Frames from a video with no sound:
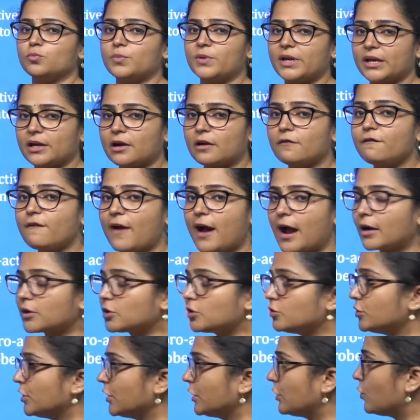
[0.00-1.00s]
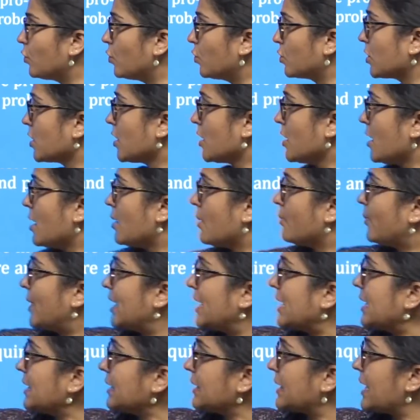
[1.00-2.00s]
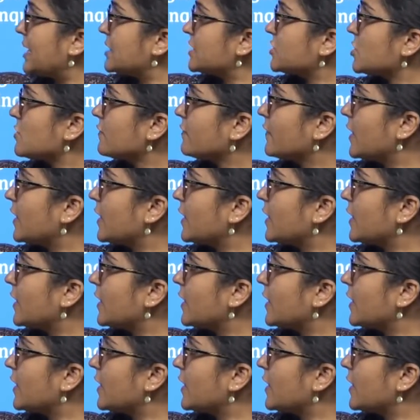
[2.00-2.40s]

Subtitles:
bring a fact to the court. But in case of